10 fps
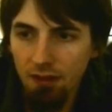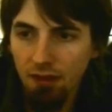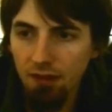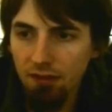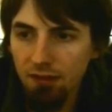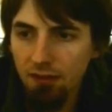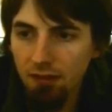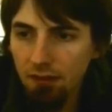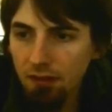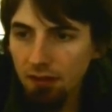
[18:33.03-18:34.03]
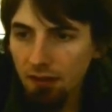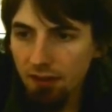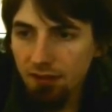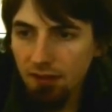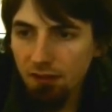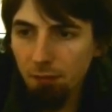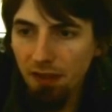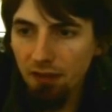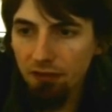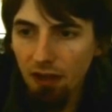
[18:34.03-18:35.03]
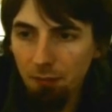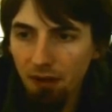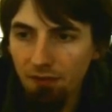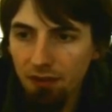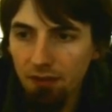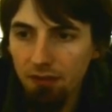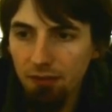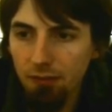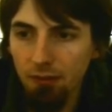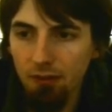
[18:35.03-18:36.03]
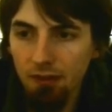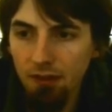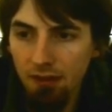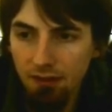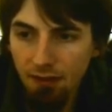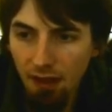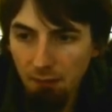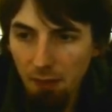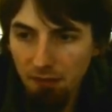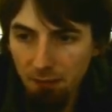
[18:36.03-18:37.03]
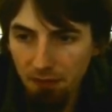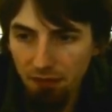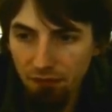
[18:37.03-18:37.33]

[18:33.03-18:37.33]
Because, see, it's bent and chopped off here, too. Damn, maybe something just